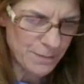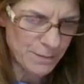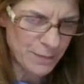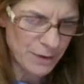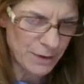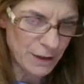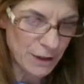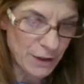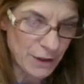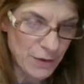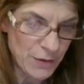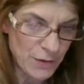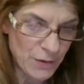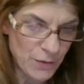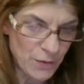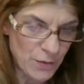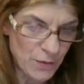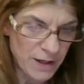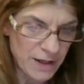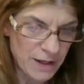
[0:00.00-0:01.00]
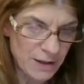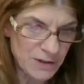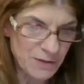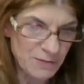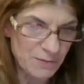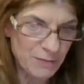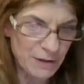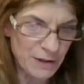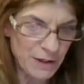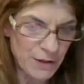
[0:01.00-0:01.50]
Blue. Here's
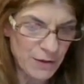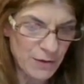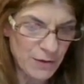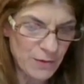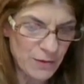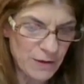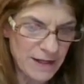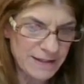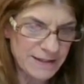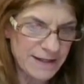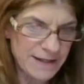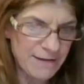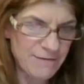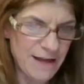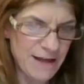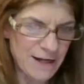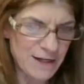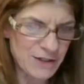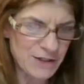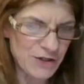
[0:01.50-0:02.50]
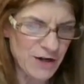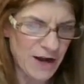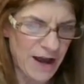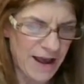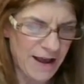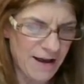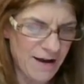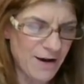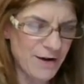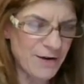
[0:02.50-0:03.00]
blue. Let's give that a
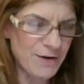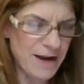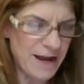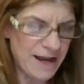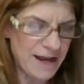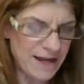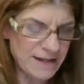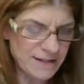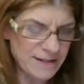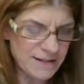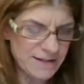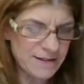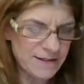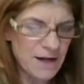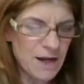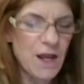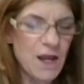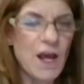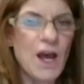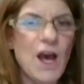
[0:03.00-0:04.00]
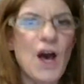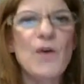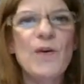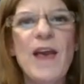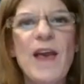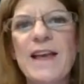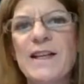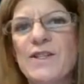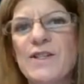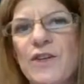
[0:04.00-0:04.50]
try. All right.
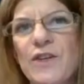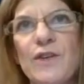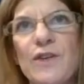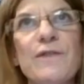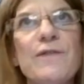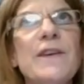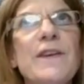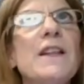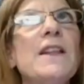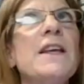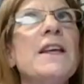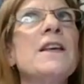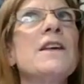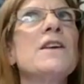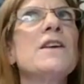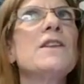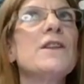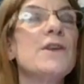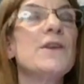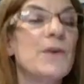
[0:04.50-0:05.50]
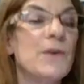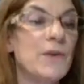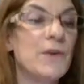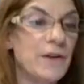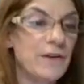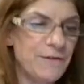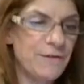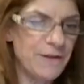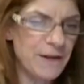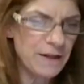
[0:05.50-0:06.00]
Okay, so you're feeling glue.
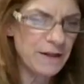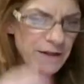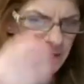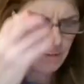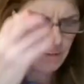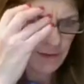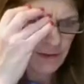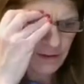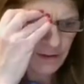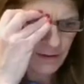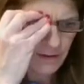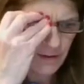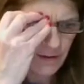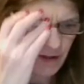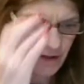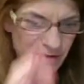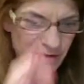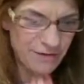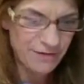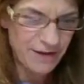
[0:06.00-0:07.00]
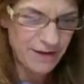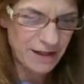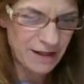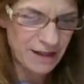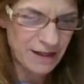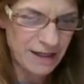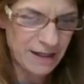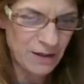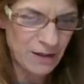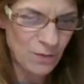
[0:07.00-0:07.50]
You're feeling blue. You're
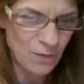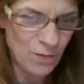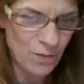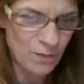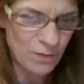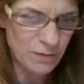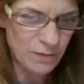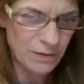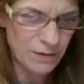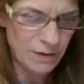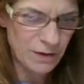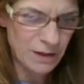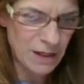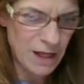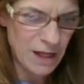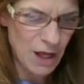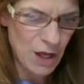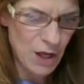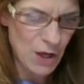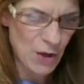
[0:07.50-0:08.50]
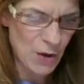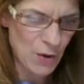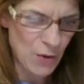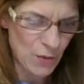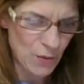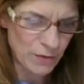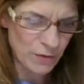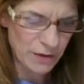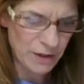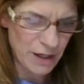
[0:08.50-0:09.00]
feeling
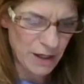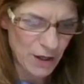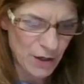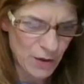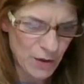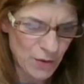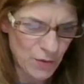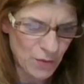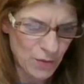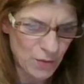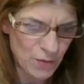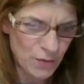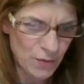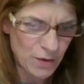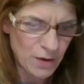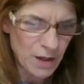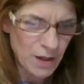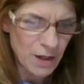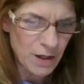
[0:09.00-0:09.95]
low.